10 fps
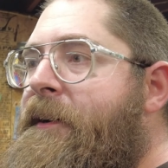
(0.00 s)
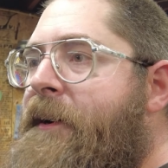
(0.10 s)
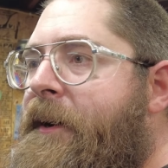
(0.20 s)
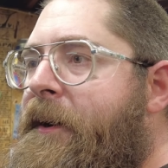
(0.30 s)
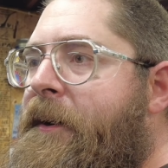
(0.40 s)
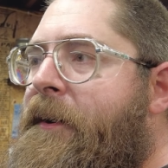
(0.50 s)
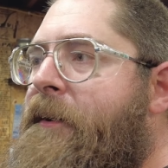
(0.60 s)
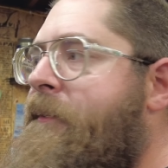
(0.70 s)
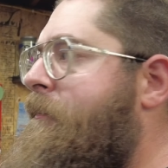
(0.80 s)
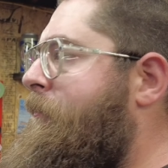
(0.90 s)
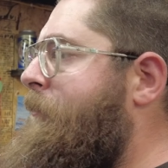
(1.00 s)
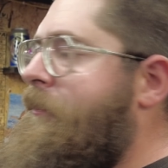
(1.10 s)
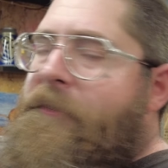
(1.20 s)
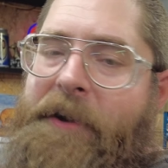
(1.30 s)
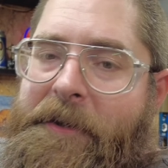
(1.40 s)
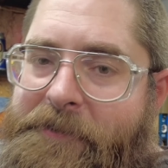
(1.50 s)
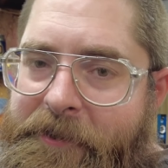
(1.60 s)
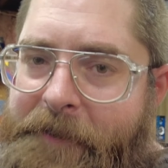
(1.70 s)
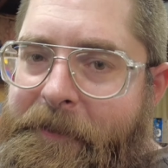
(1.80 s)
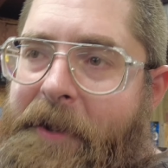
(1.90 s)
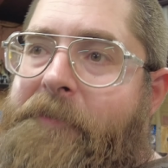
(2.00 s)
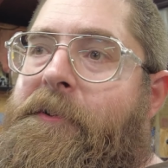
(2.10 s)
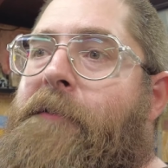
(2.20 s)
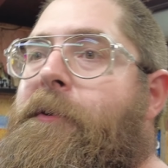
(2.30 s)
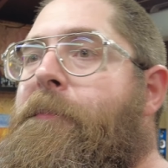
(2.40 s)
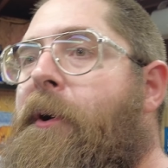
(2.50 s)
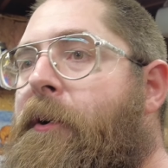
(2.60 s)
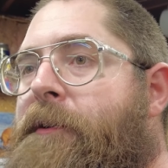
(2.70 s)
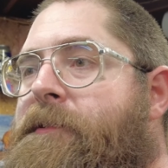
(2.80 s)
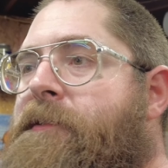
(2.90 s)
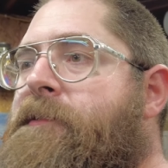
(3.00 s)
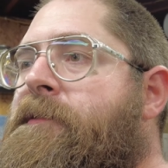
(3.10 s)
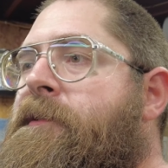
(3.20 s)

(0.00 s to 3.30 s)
Uh, we do have some leftover bolts